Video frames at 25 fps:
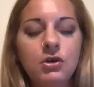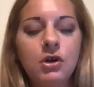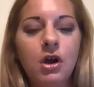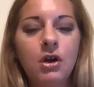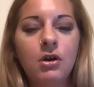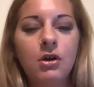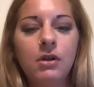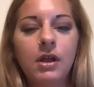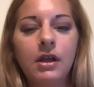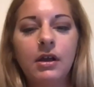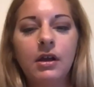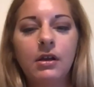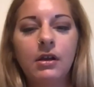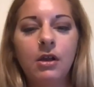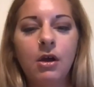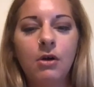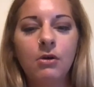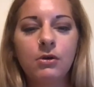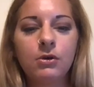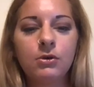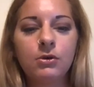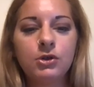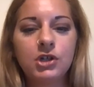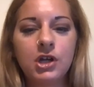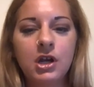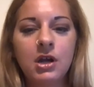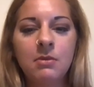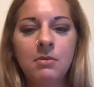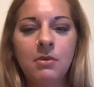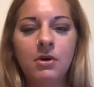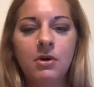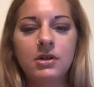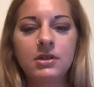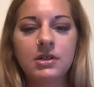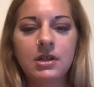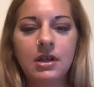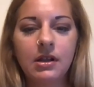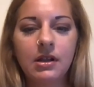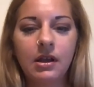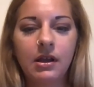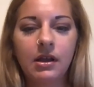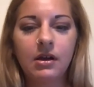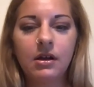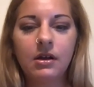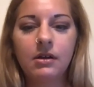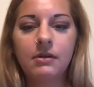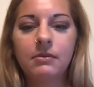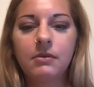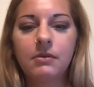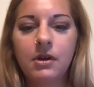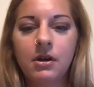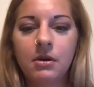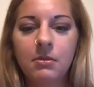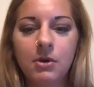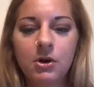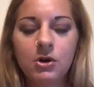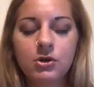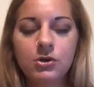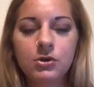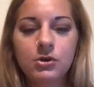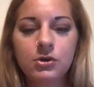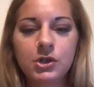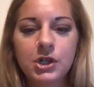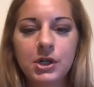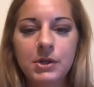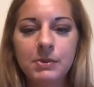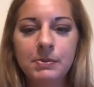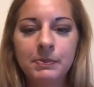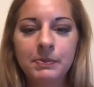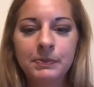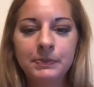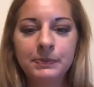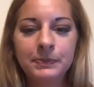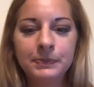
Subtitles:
go to like a local gym or is it like a commercial gym?